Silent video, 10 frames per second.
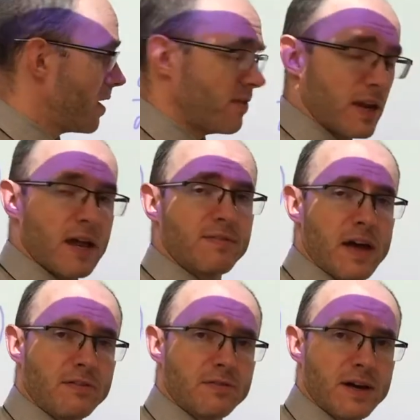then I have
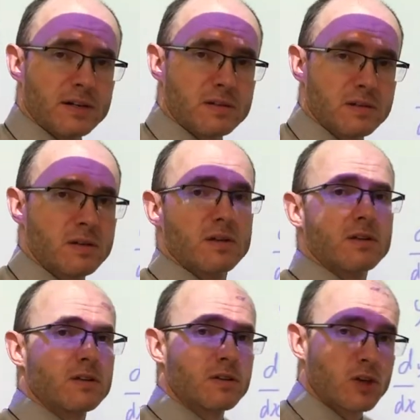f of x
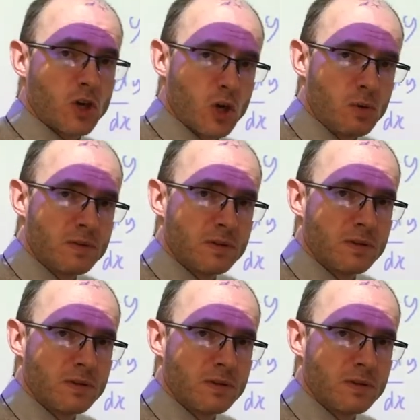cubed,